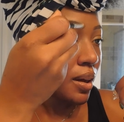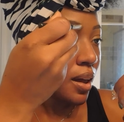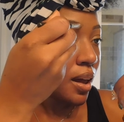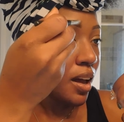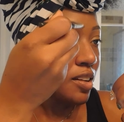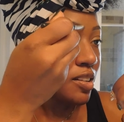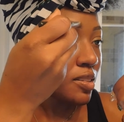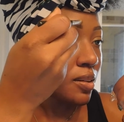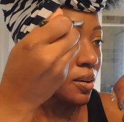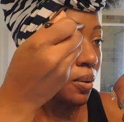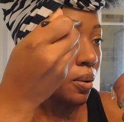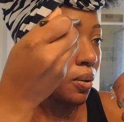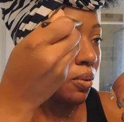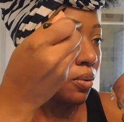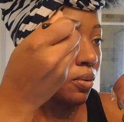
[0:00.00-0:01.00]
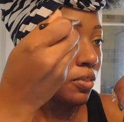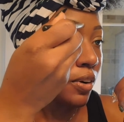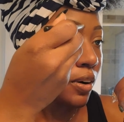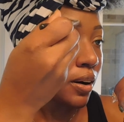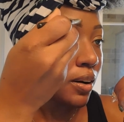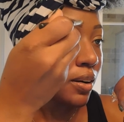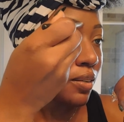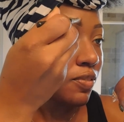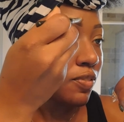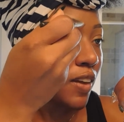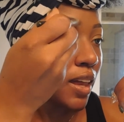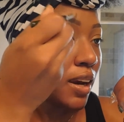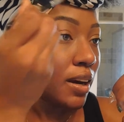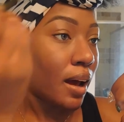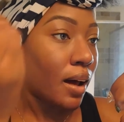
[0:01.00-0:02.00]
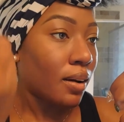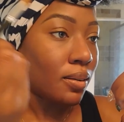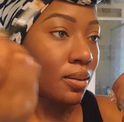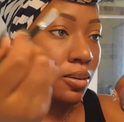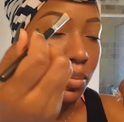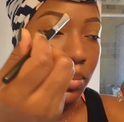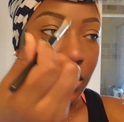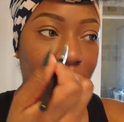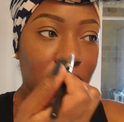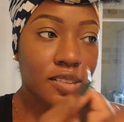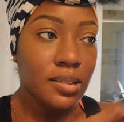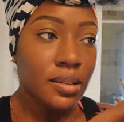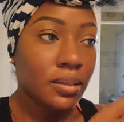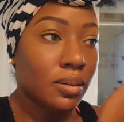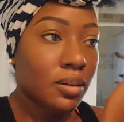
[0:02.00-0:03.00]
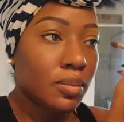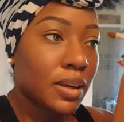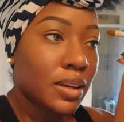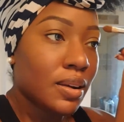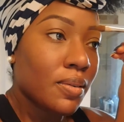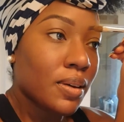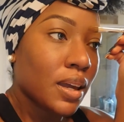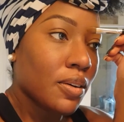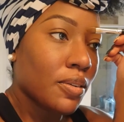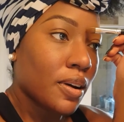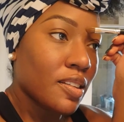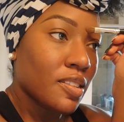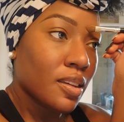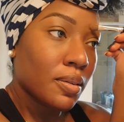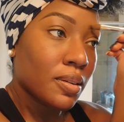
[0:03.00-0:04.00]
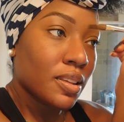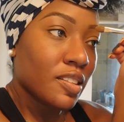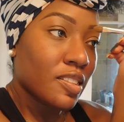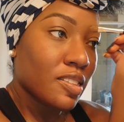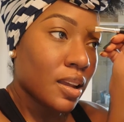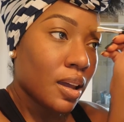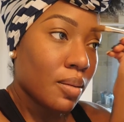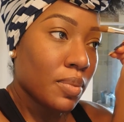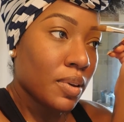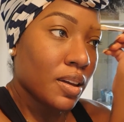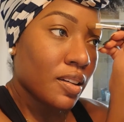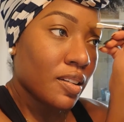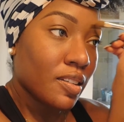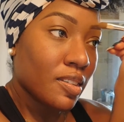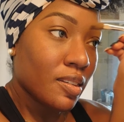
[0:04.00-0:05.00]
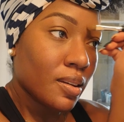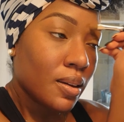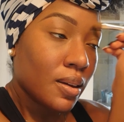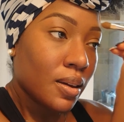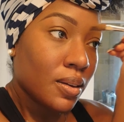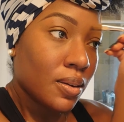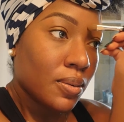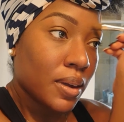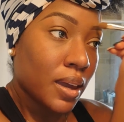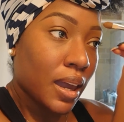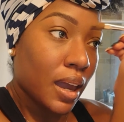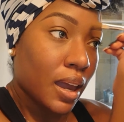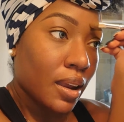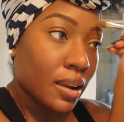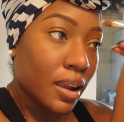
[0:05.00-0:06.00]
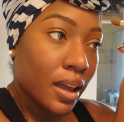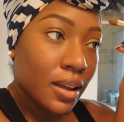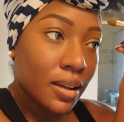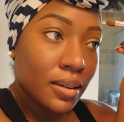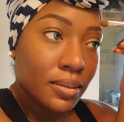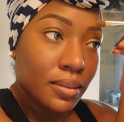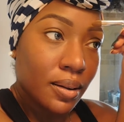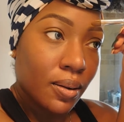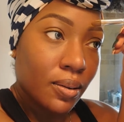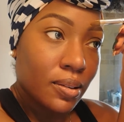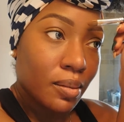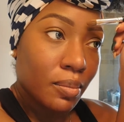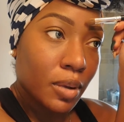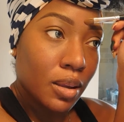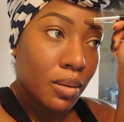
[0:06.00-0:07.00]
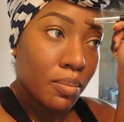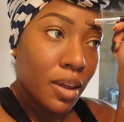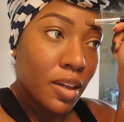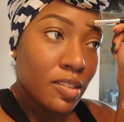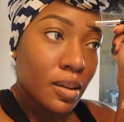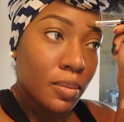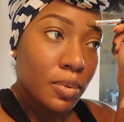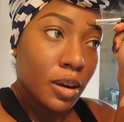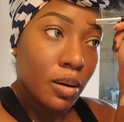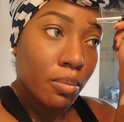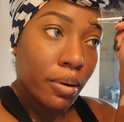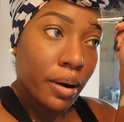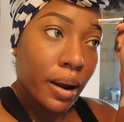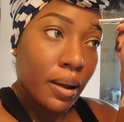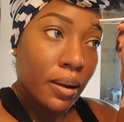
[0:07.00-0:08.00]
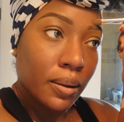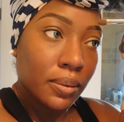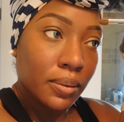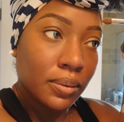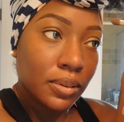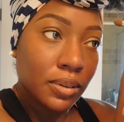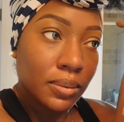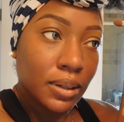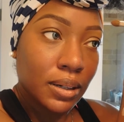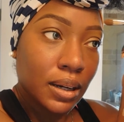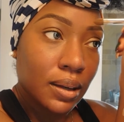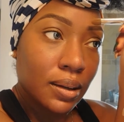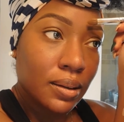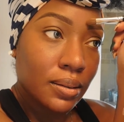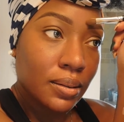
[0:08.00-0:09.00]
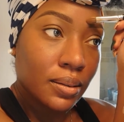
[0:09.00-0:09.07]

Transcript: I just go over and fade it out a little bit, just a little bit. Don't get crazy with this step because you can ultimately mess up your brow doing that.